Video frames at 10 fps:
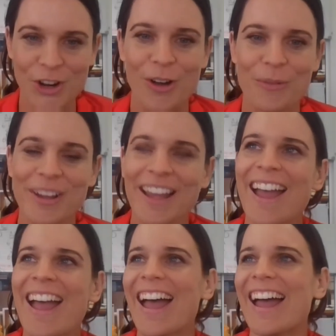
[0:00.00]
job?
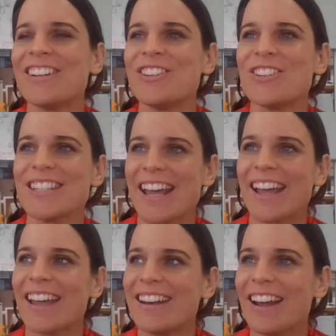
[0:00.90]
And you
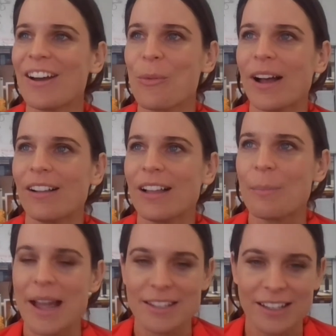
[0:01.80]
said, well, I
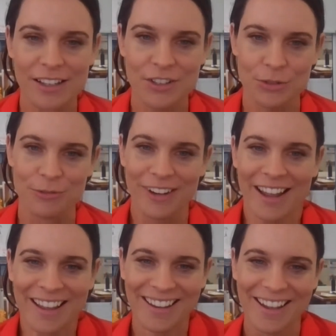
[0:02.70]
basically just
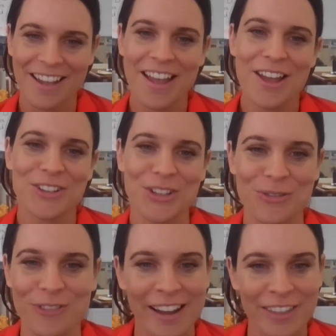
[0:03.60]
just
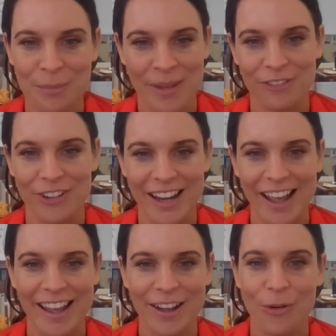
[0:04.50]
rang them every
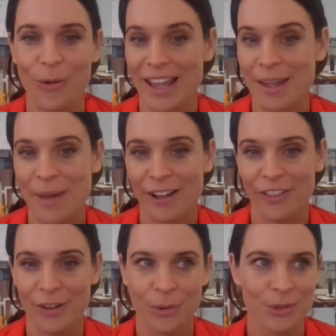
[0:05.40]
day or
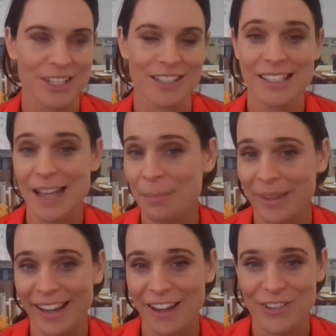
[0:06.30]
emailed them or did
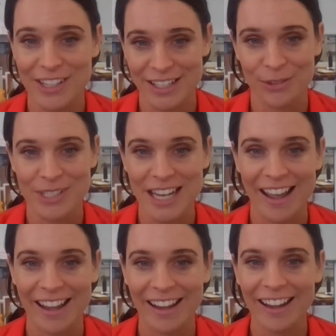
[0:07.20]
something every single
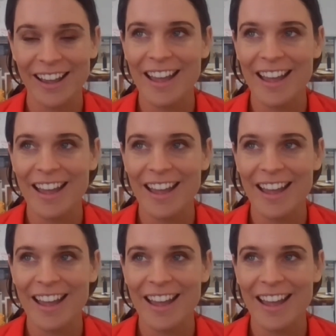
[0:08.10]
day